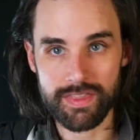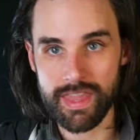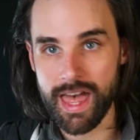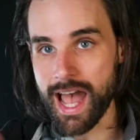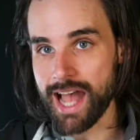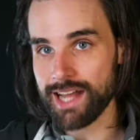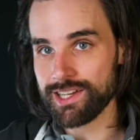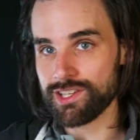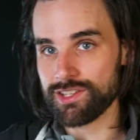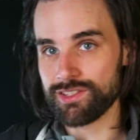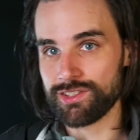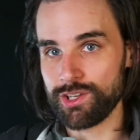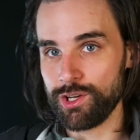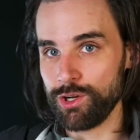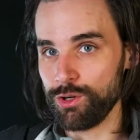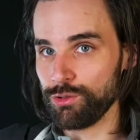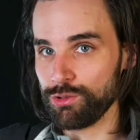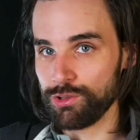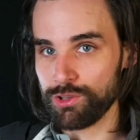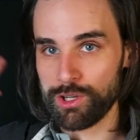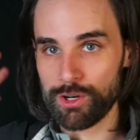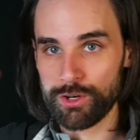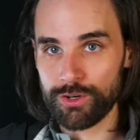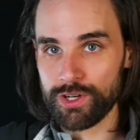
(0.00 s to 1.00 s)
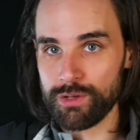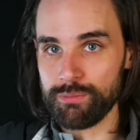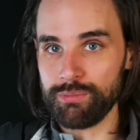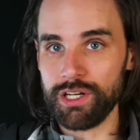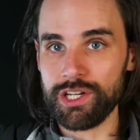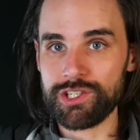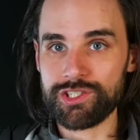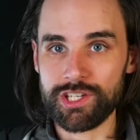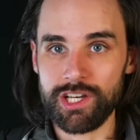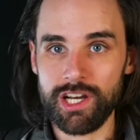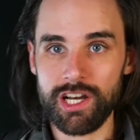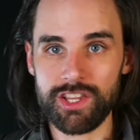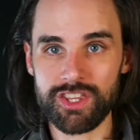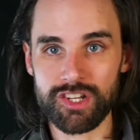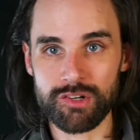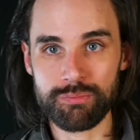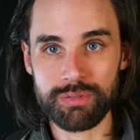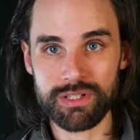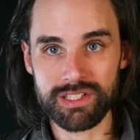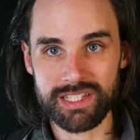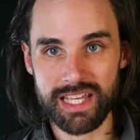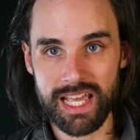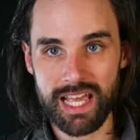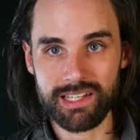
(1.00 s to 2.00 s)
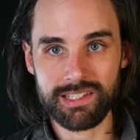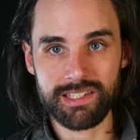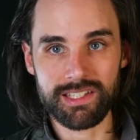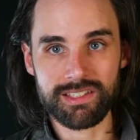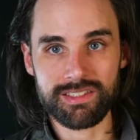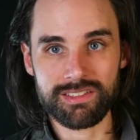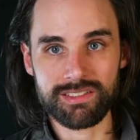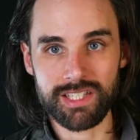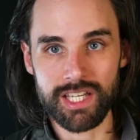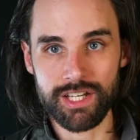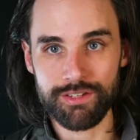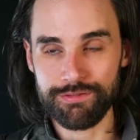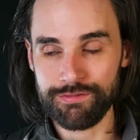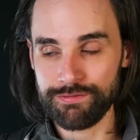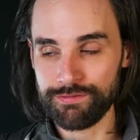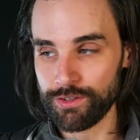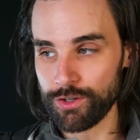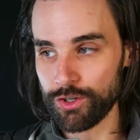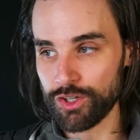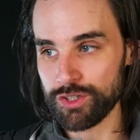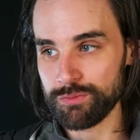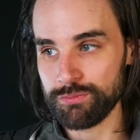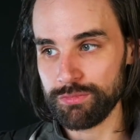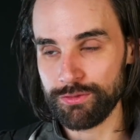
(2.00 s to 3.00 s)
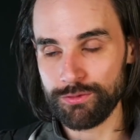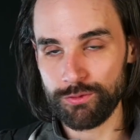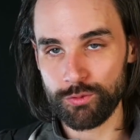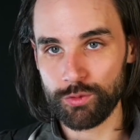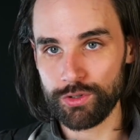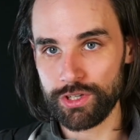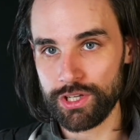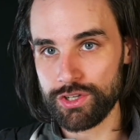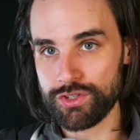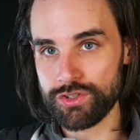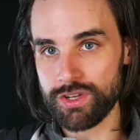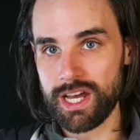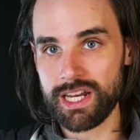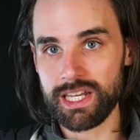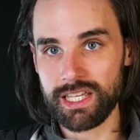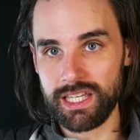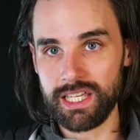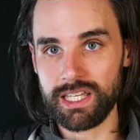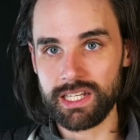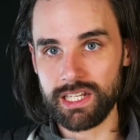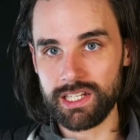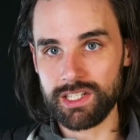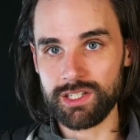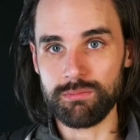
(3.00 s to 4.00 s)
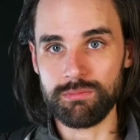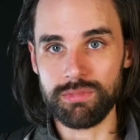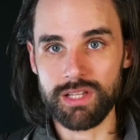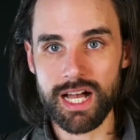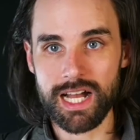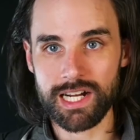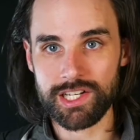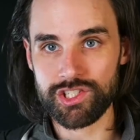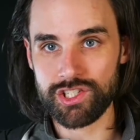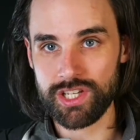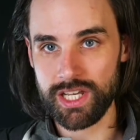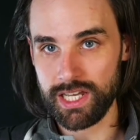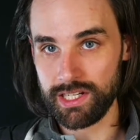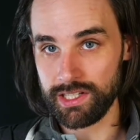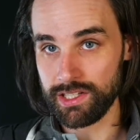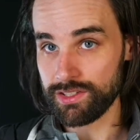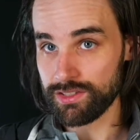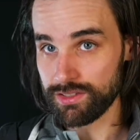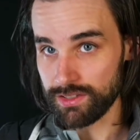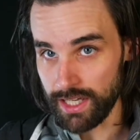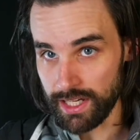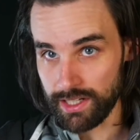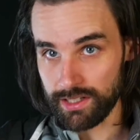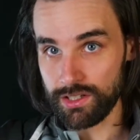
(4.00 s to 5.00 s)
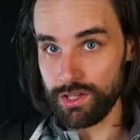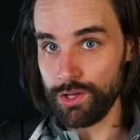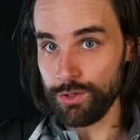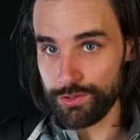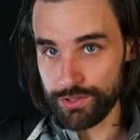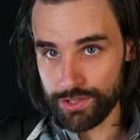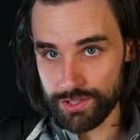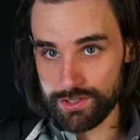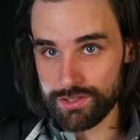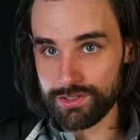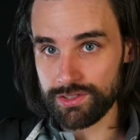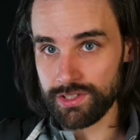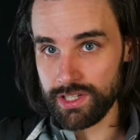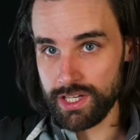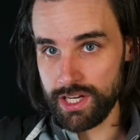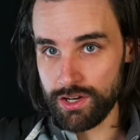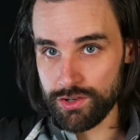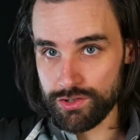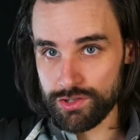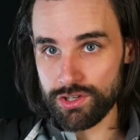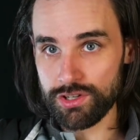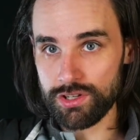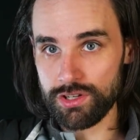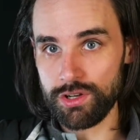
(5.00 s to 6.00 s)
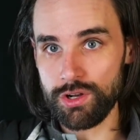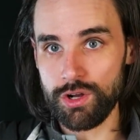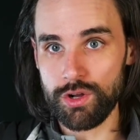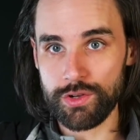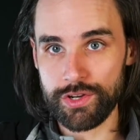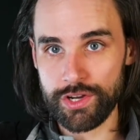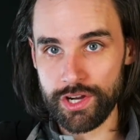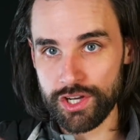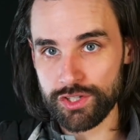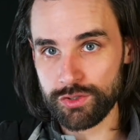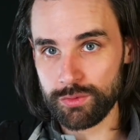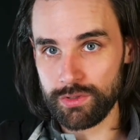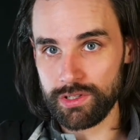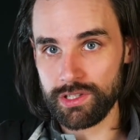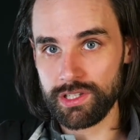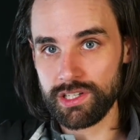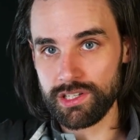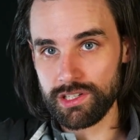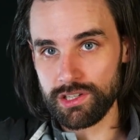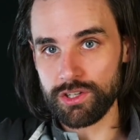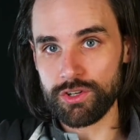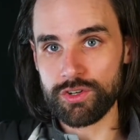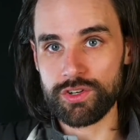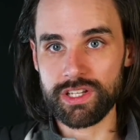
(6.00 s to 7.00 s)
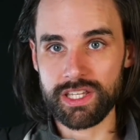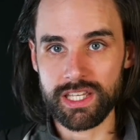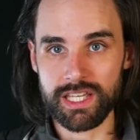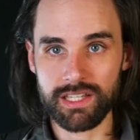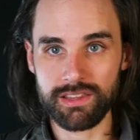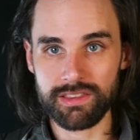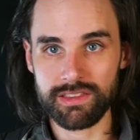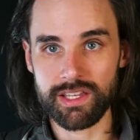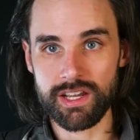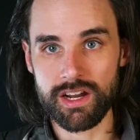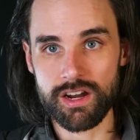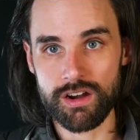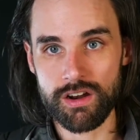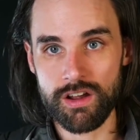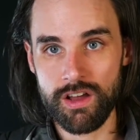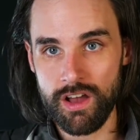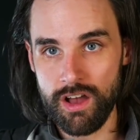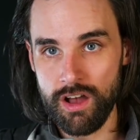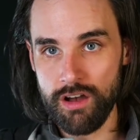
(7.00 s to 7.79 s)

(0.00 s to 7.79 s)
Not just go learn a bunch of other pedantic stuff first before you try to get into blockchain. It's like, no, just here's your goal. Here's what you need to learn to get there.